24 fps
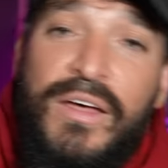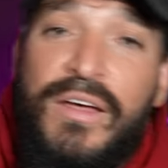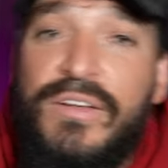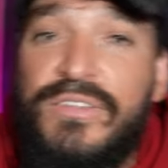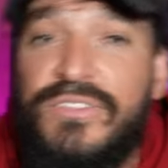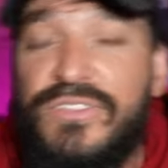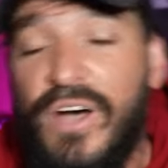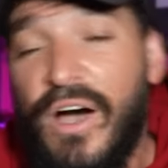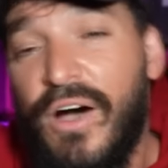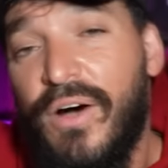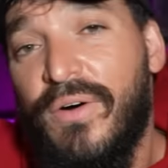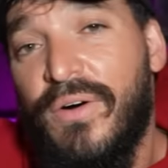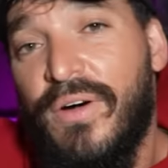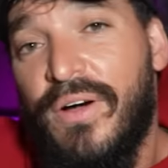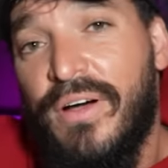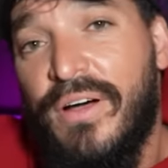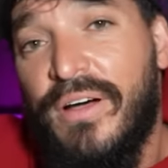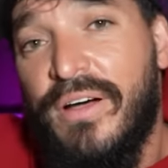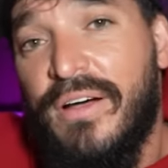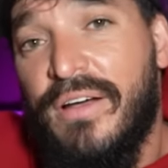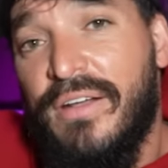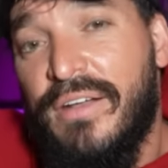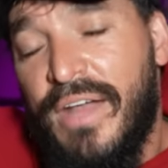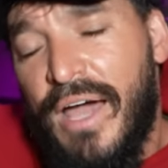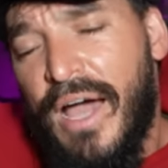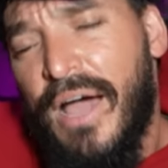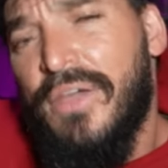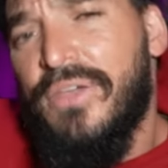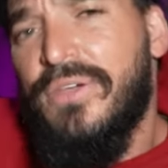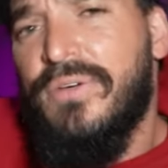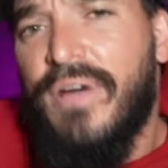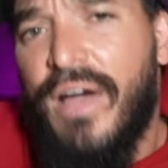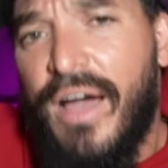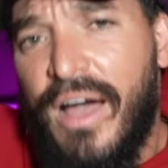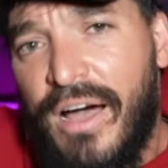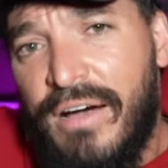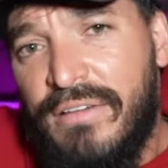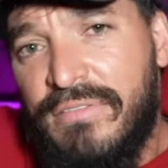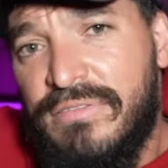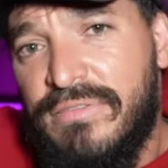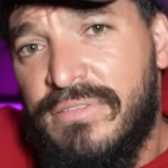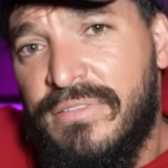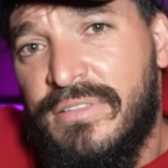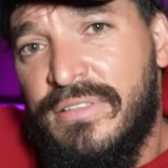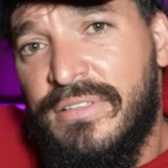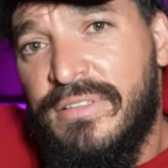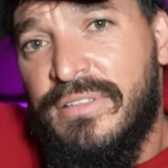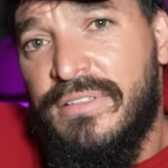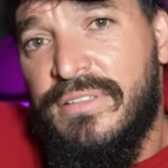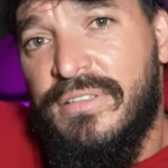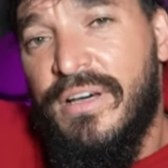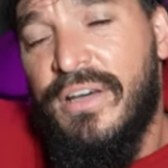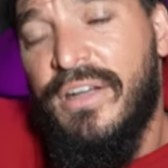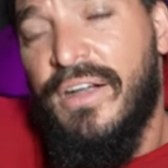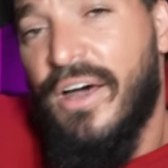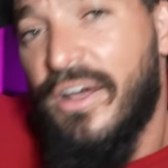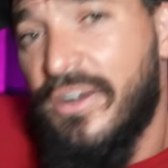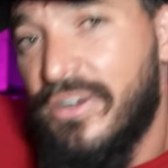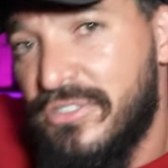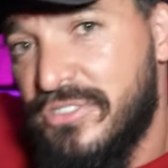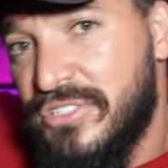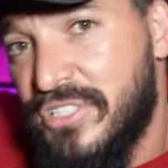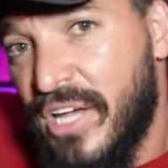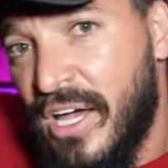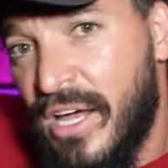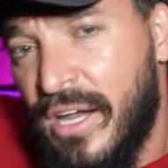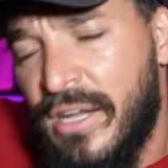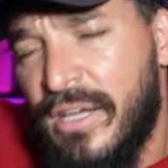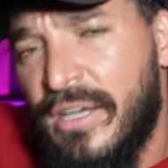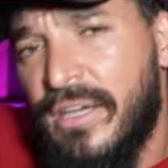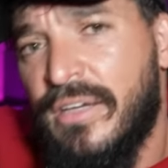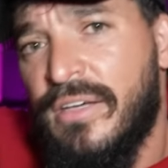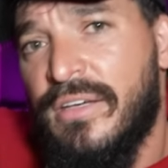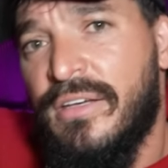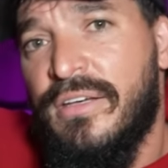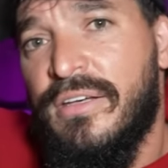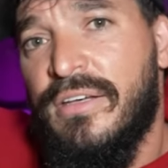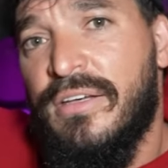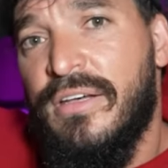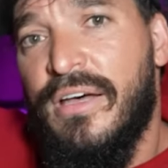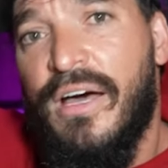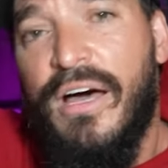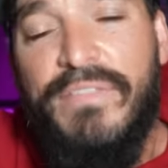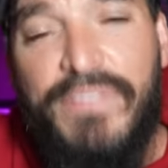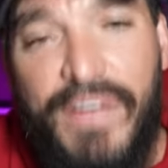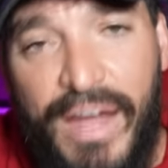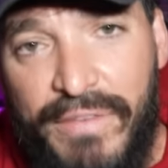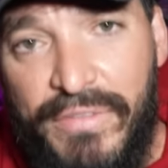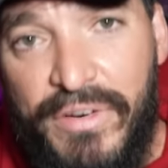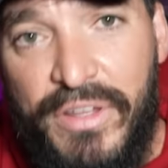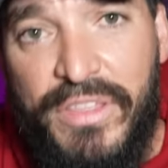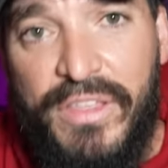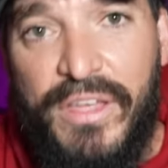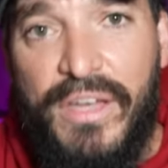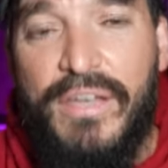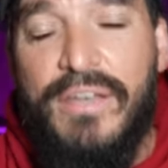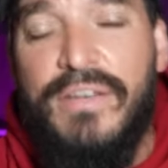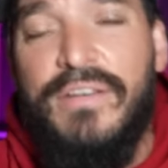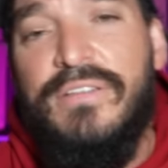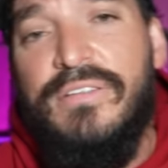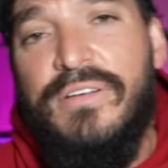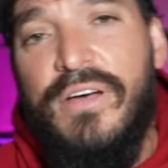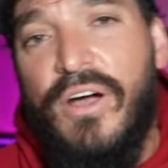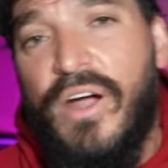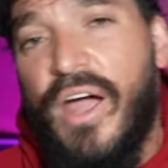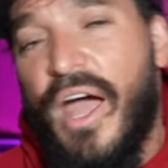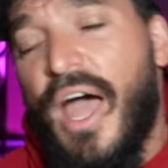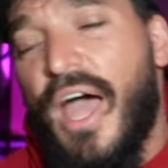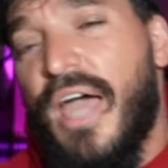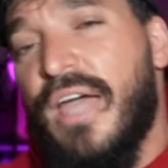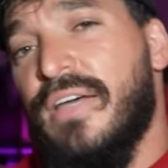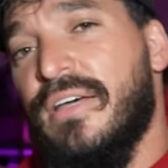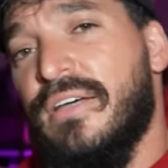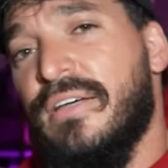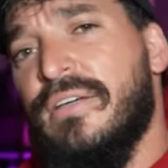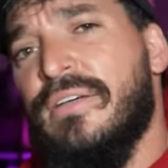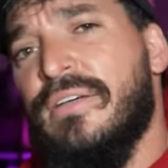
So now you have an understanding of everything, okay?